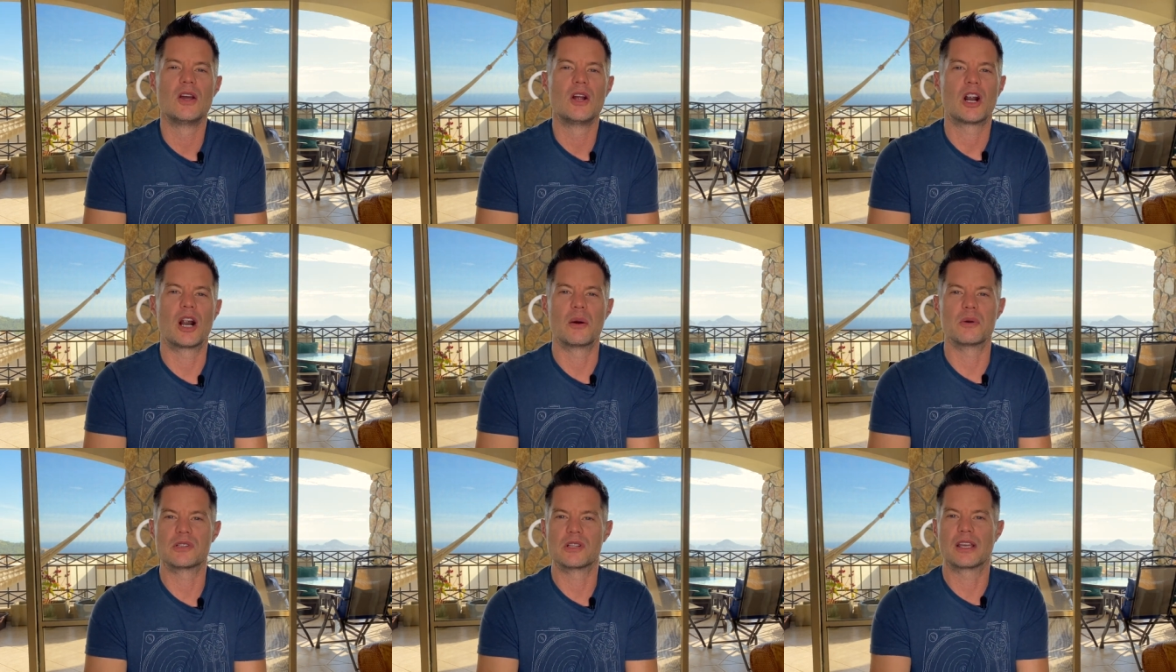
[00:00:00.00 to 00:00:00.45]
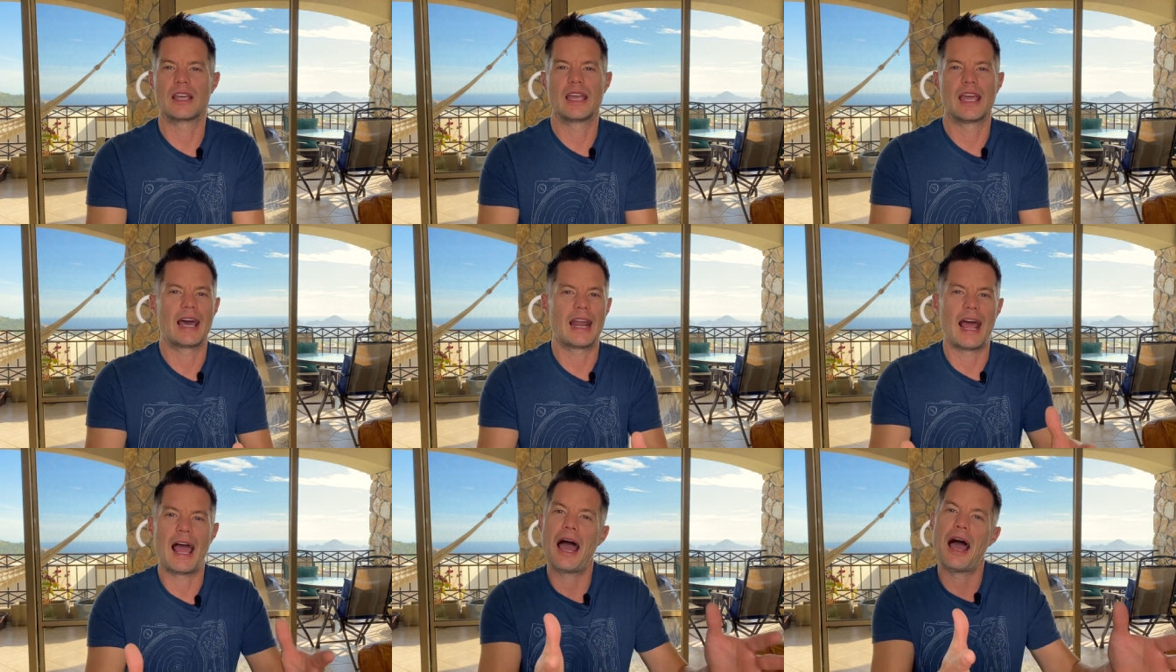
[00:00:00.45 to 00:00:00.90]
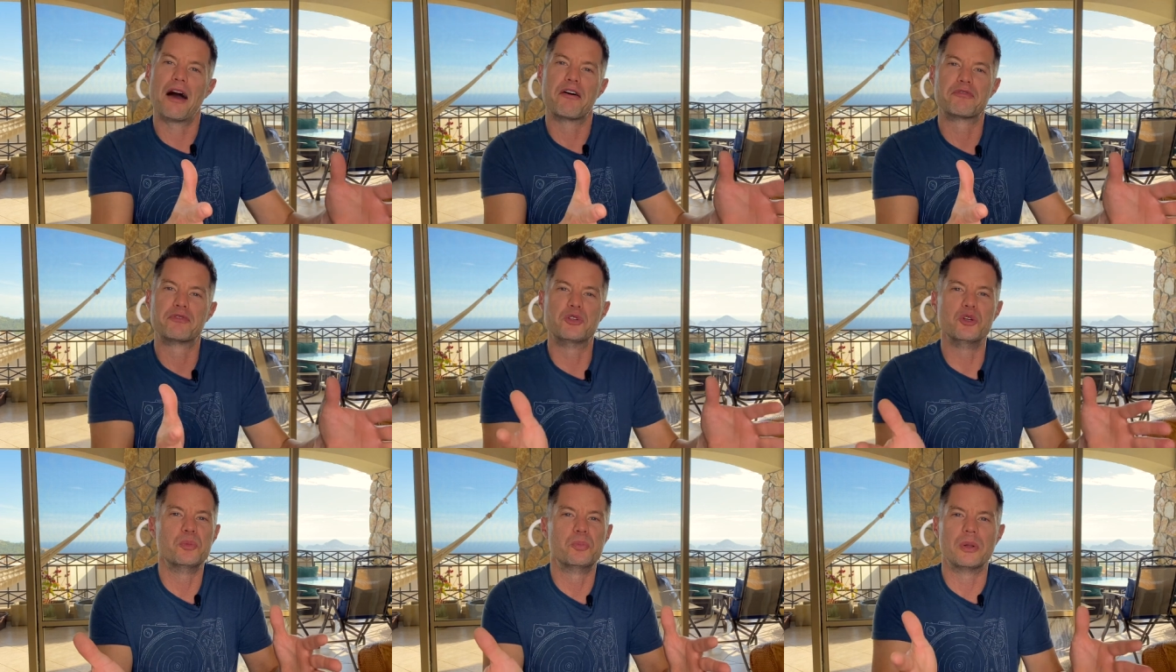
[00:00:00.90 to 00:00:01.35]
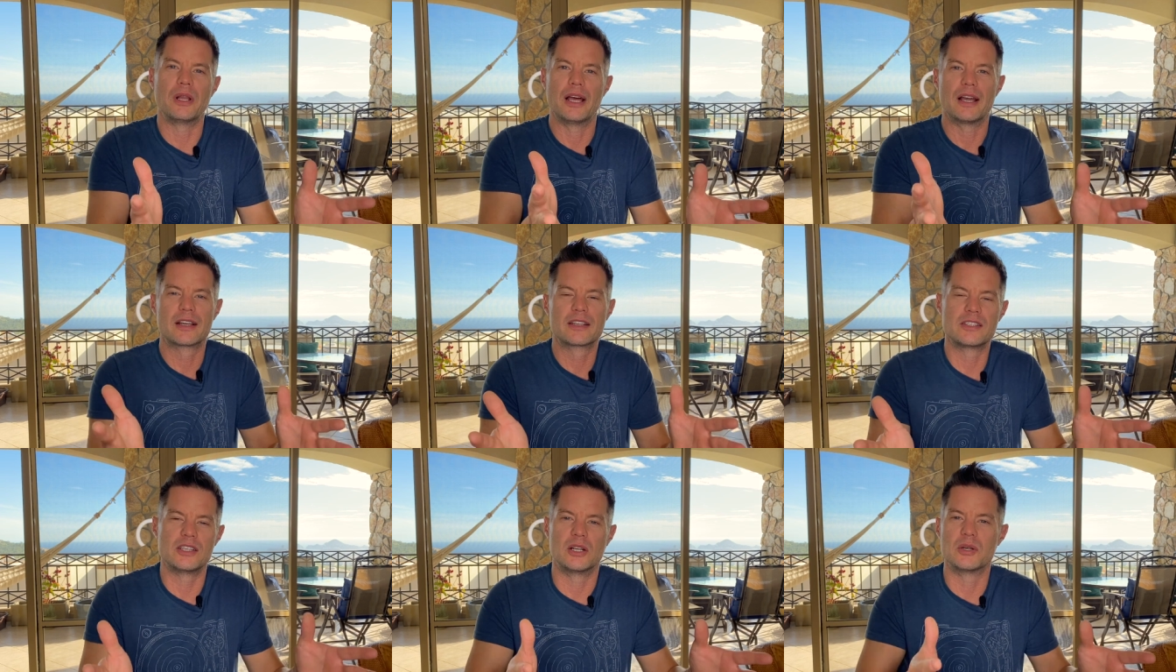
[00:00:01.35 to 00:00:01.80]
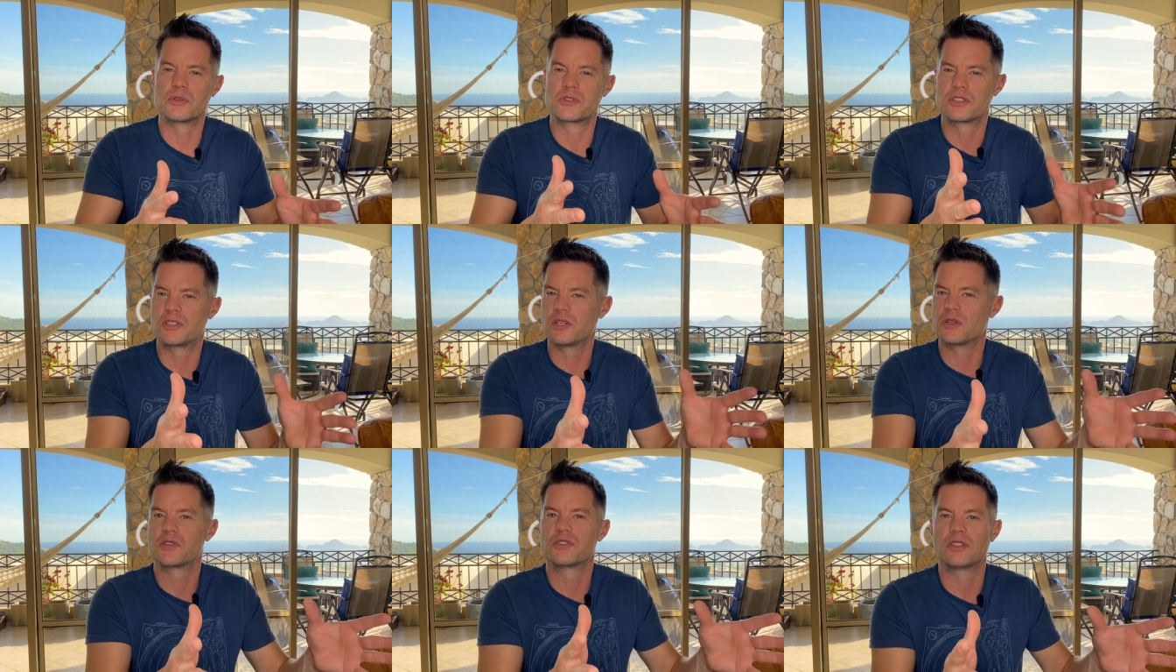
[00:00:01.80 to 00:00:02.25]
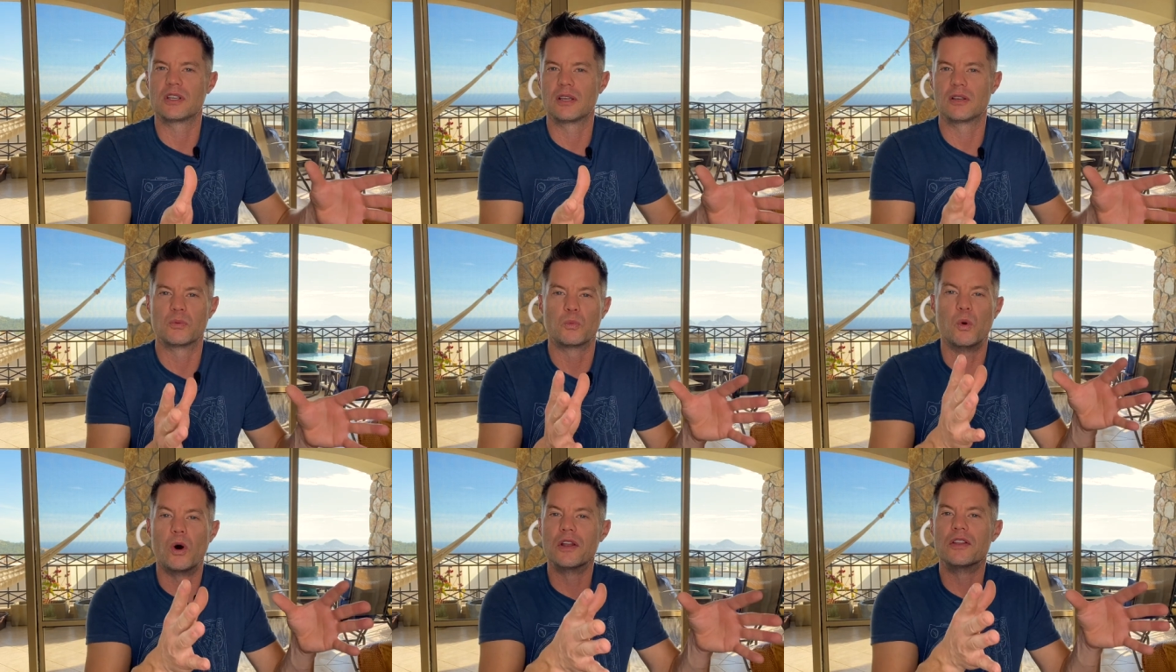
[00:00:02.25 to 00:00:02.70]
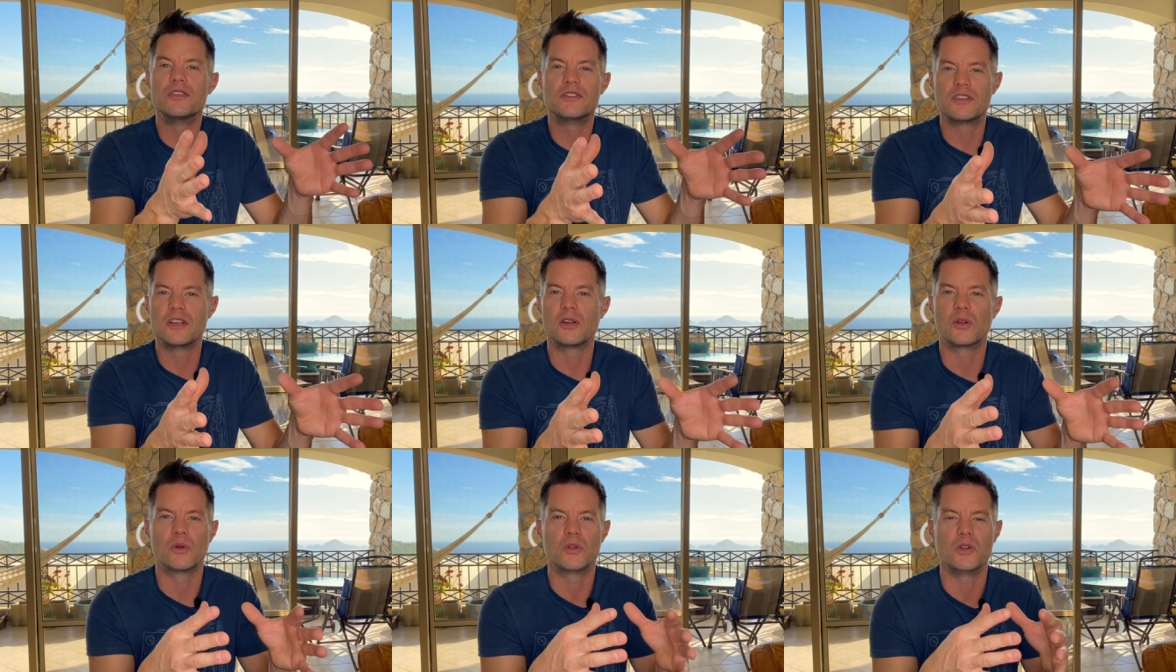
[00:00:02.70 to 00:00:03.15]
or I was looking at a half duplex, you know, still one single